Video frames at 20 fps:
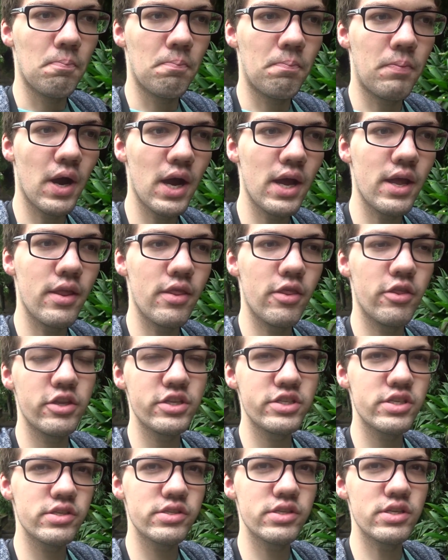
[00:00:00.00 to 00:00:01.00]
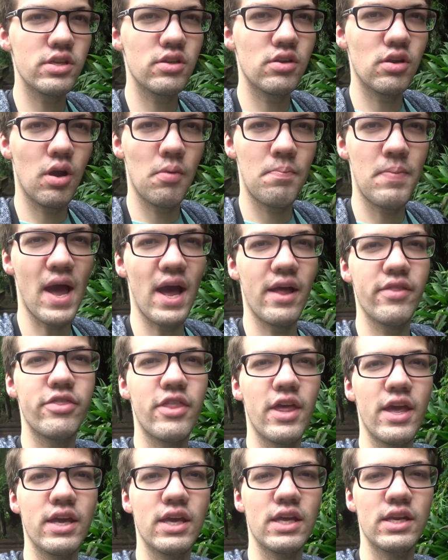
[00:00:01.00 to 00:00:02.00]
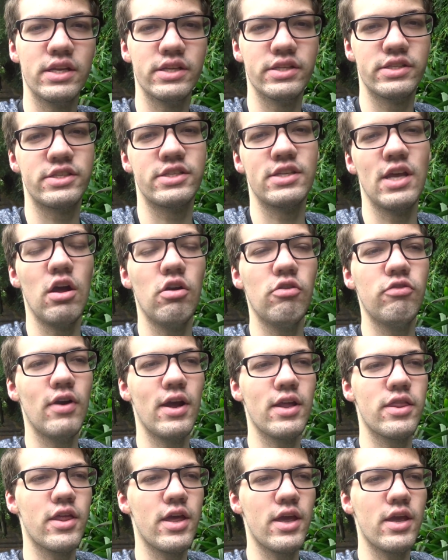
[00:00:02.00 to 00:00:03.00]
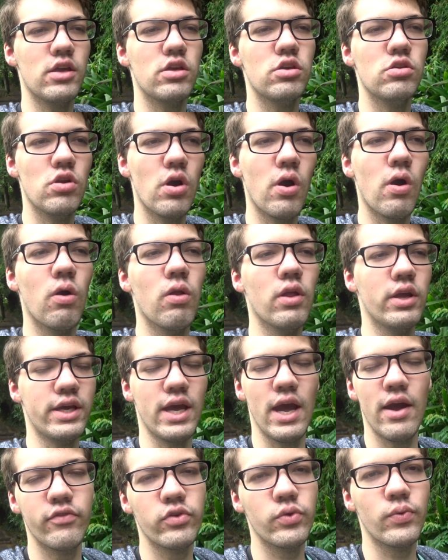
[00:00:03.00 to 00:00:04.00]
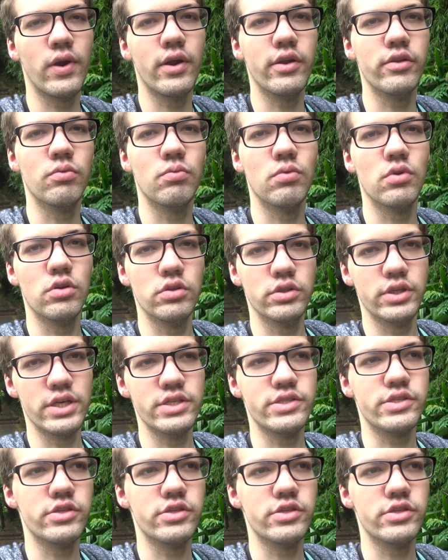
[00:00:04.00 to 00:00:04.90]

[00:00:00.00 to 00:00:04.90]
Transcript: But this isn't a bad thing in itself, I think. You know, like everywhere in the world does